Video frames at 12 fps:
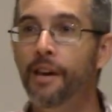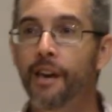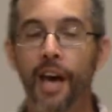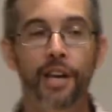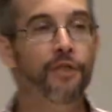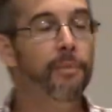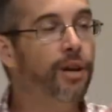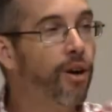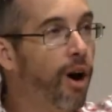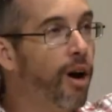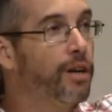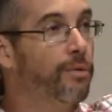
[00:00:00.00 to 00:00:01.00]
And you've been
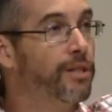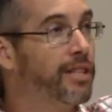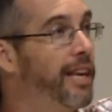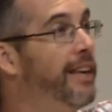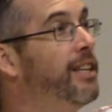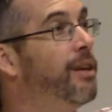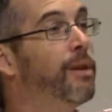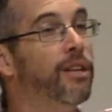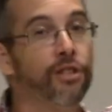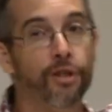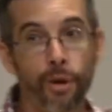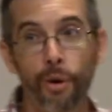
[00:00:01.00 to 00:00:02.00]
called to his kingdom and
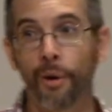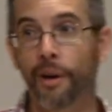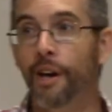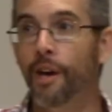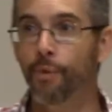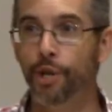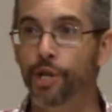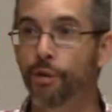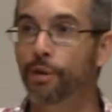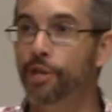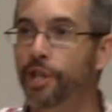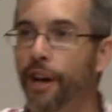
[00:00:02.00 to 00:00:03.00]
his glory, which you
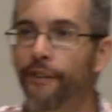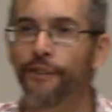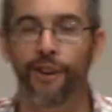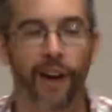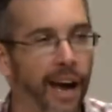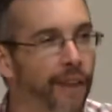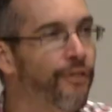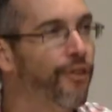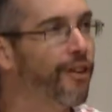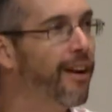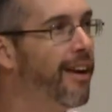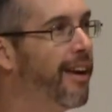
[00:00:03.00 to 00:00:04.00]
will share
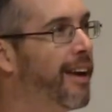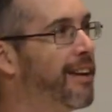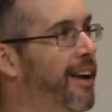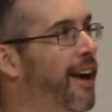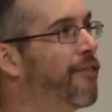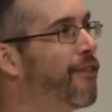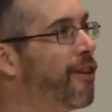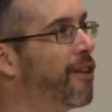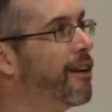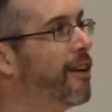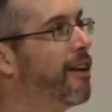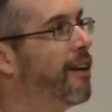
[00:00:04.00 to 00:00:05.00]
forever and
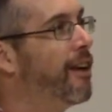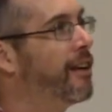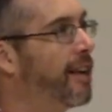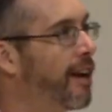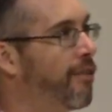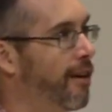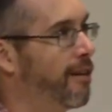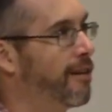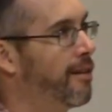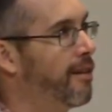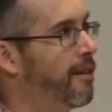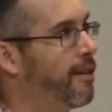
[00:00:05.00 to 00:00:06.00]
ever and ever.
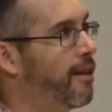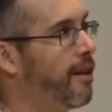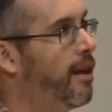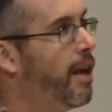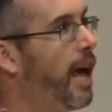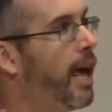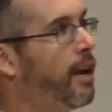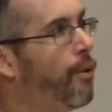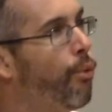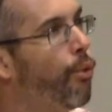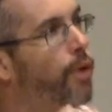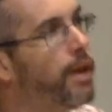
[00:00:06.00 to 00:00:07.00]
And
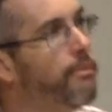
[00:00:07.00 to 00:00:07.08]
we